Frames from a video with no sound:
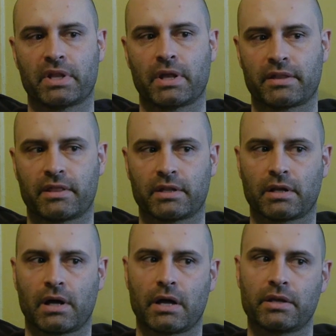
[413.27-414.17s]
And I think,
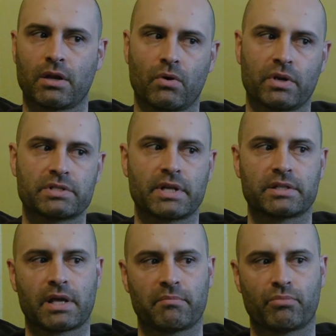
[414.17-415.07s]
you know, in a
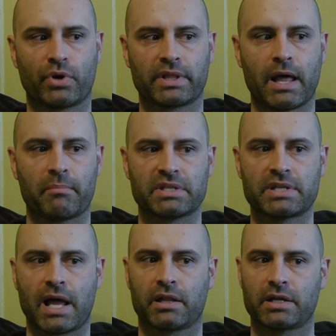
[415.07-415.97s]
sense, I bring that
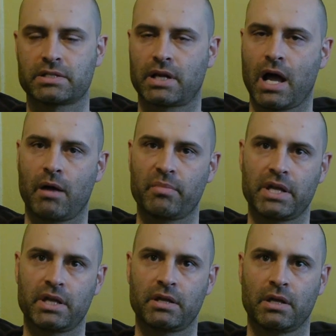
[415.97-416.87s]
mentality to
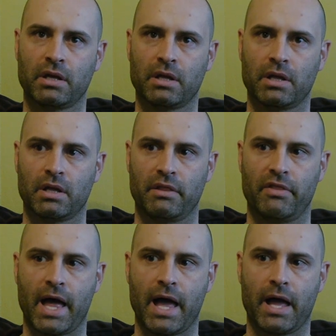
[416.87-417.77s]
comedy
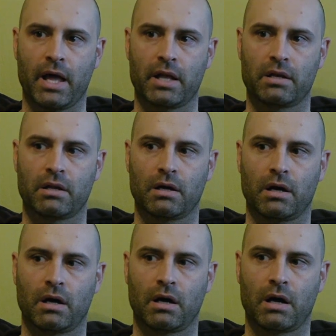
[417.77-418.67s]
that
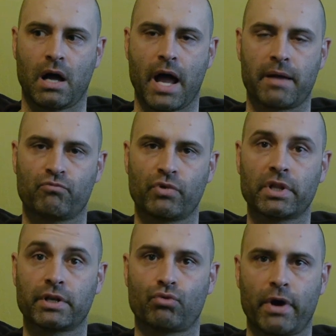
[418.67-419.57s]
I'm
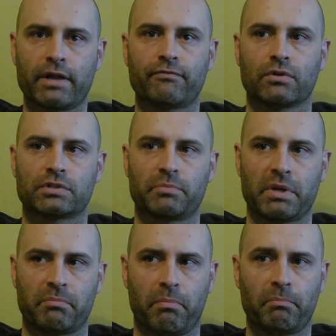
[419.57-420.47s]
really grateful to
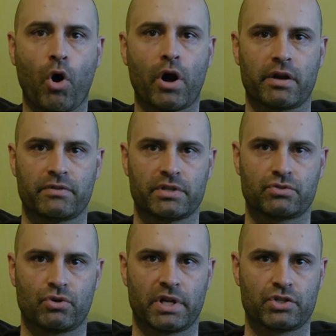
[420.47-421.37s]
be part of
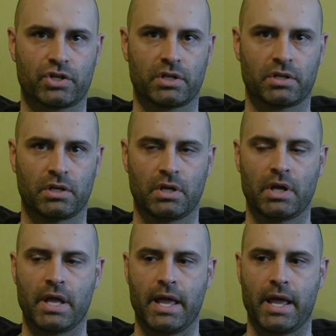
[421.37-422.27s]
this
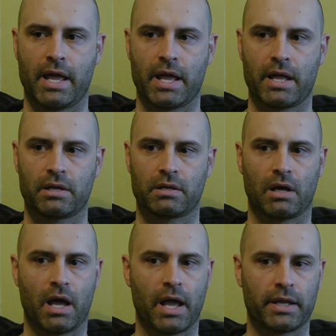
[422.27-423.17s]
tradition. And
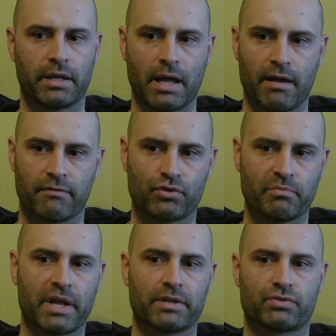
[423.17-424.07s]
I have
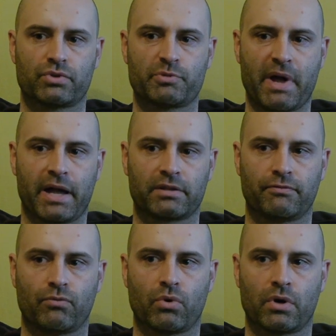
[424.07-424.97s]
tremendous respect
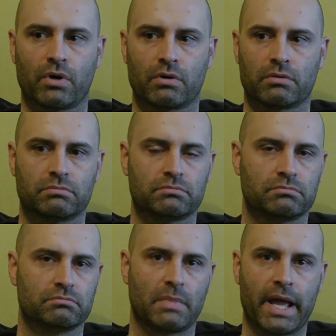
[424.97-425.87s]
for
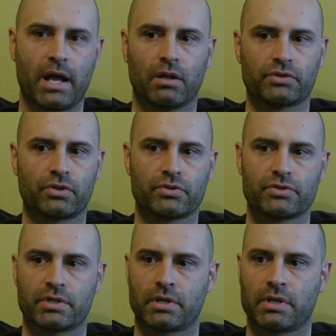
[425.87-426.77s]
my
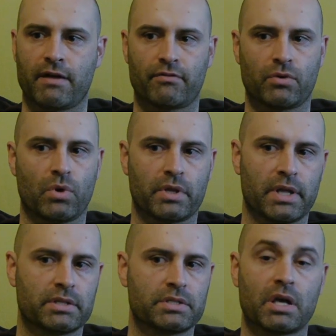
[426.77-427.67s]
elders and everyone
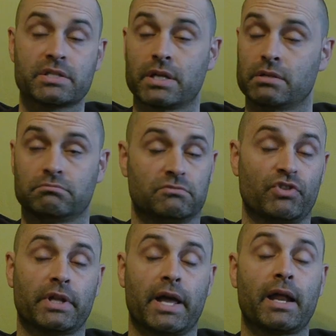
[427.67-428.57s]
that does it,
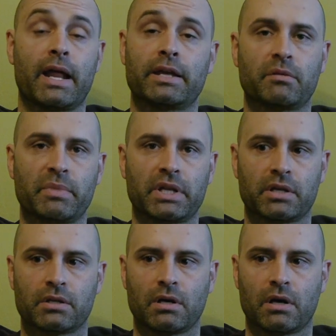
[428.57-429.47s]
really any comedian.